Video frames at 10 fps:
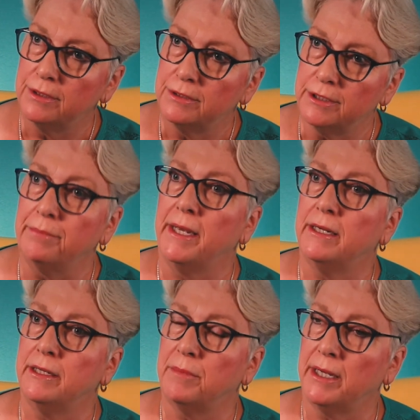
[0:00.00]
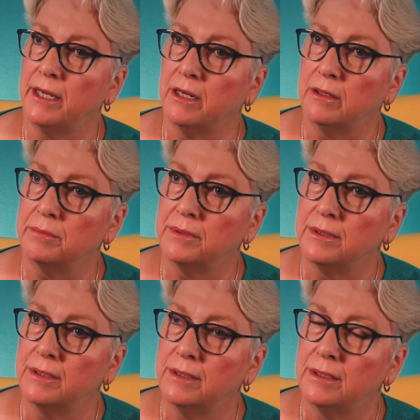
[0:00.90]
demanding my help.
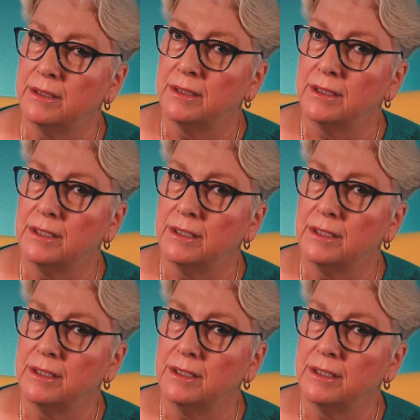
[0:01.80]
Now